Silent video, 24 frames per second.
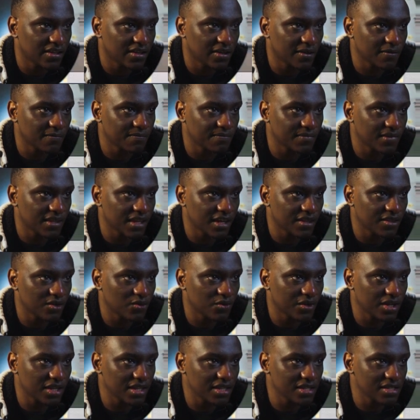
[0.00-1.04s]
And um, the
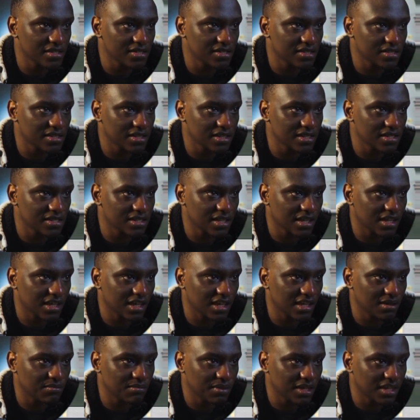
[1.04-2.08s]
other ways is
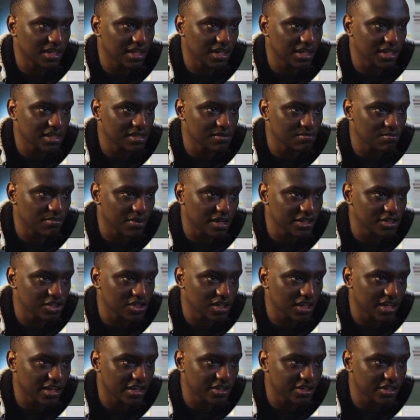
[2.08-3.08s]
again making it much